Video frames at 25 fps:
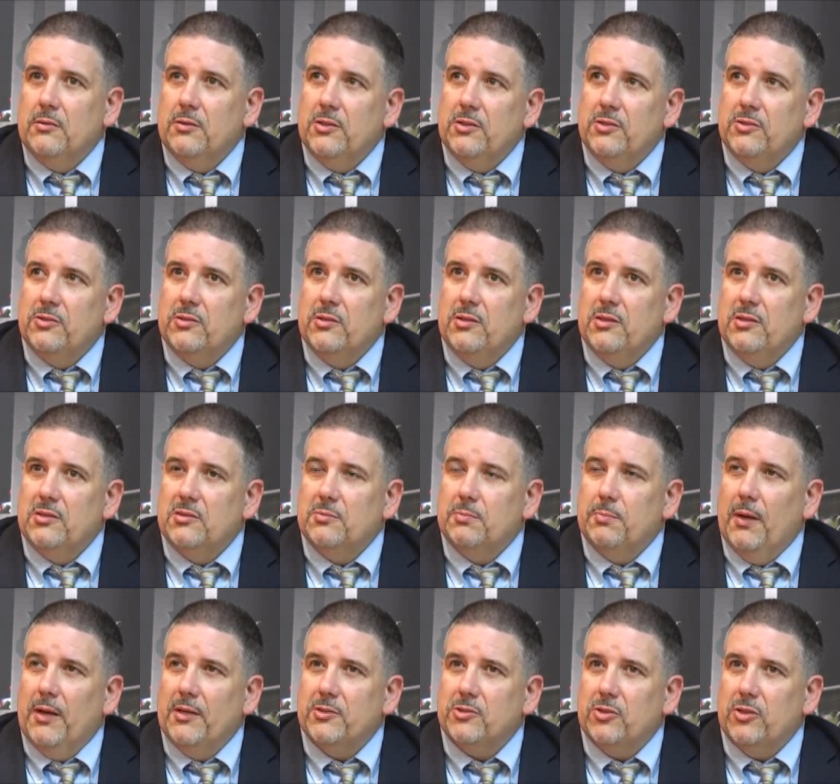these, these
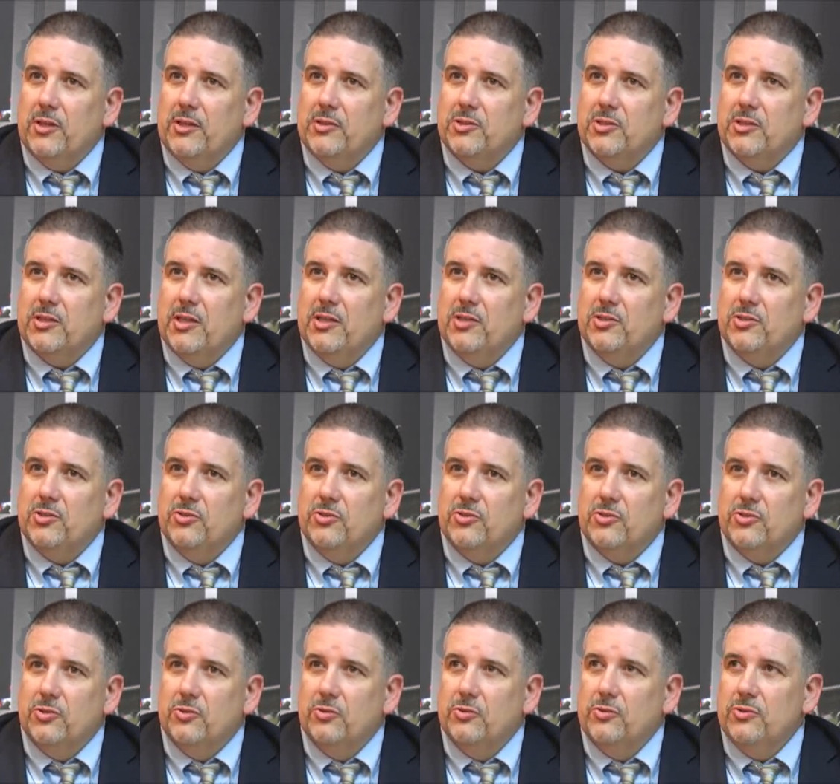special education
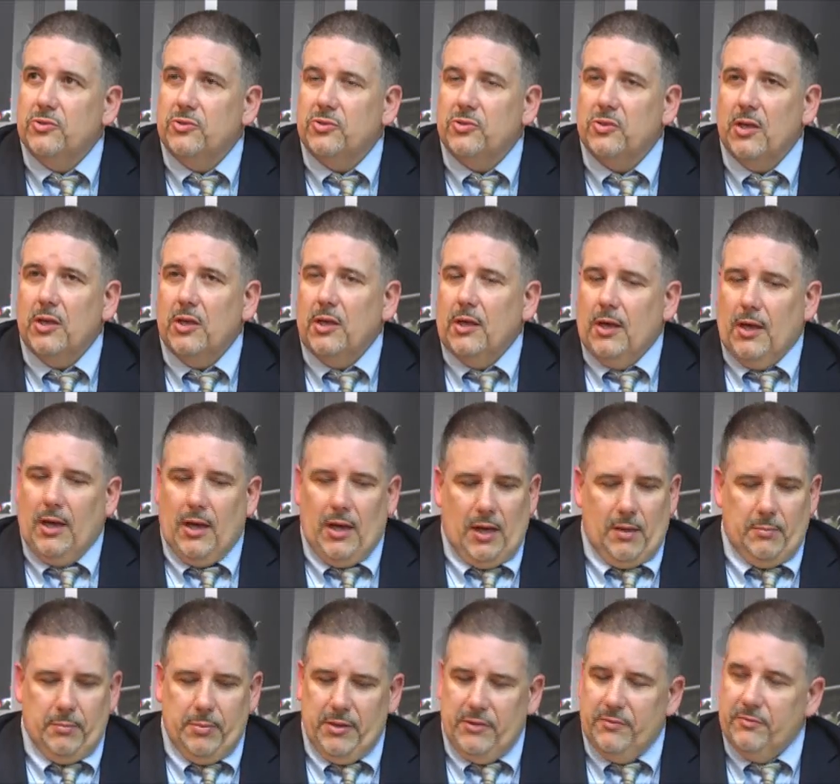students,
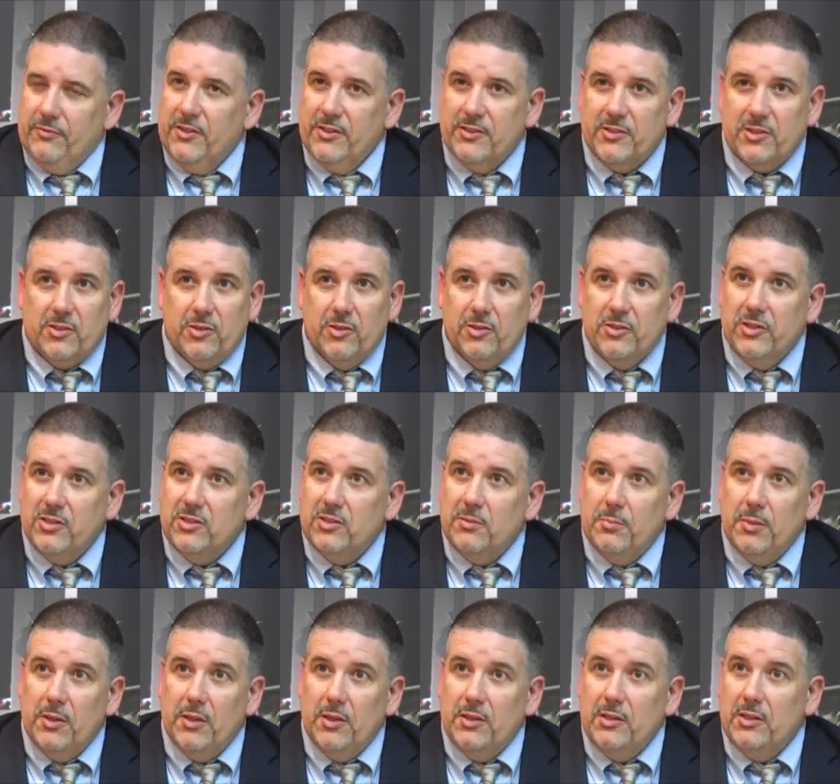uh, be it physical
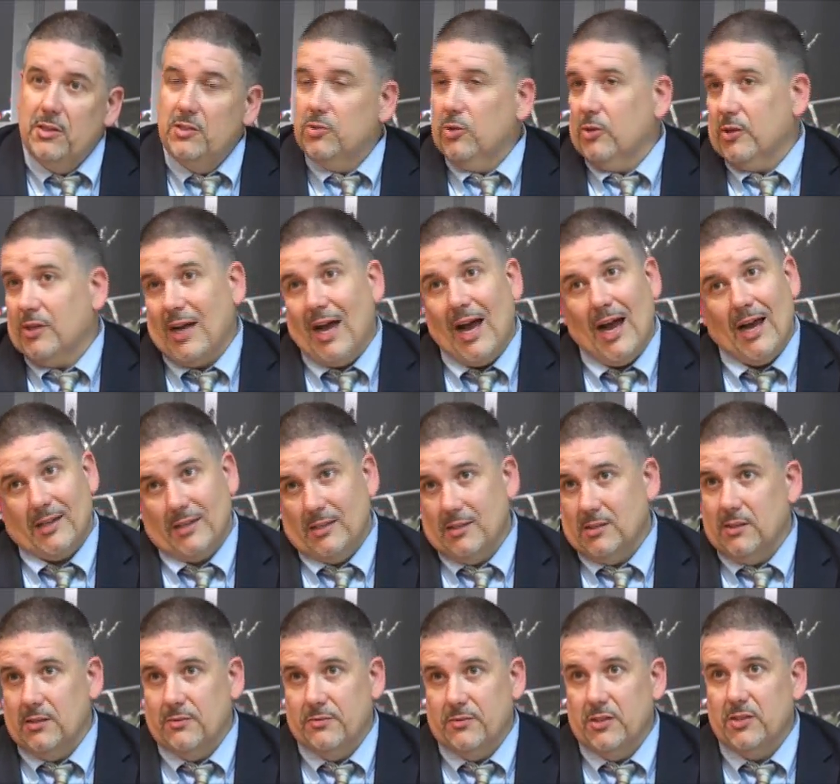disabilities or
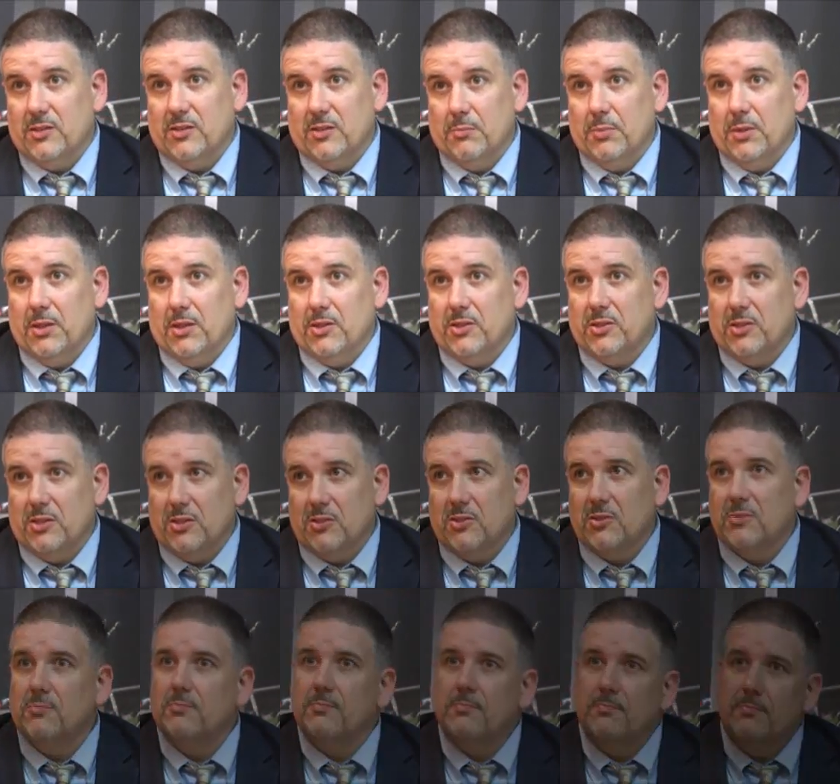cognitive
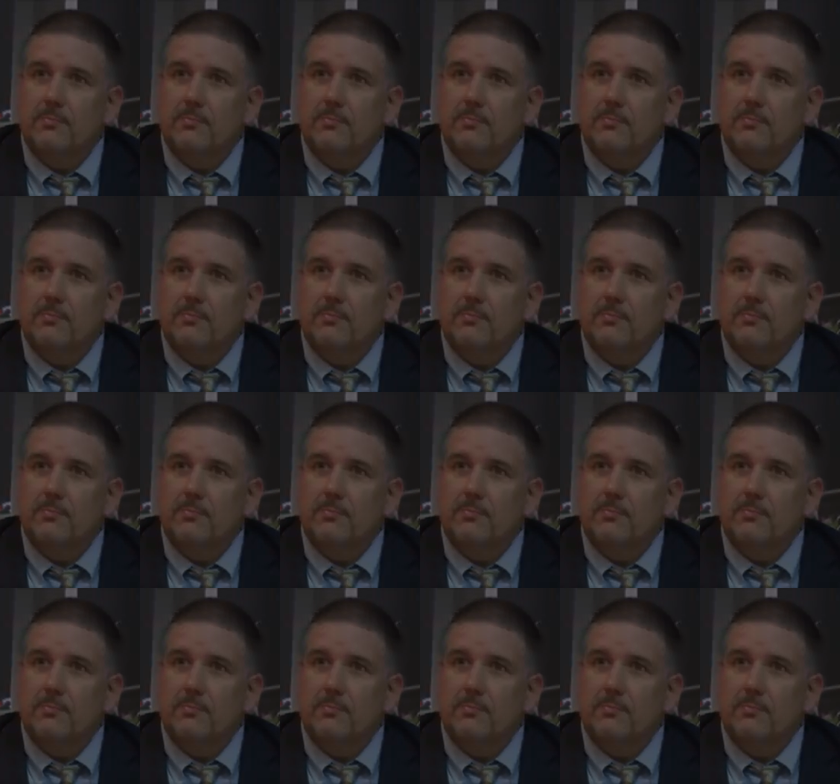disabilities.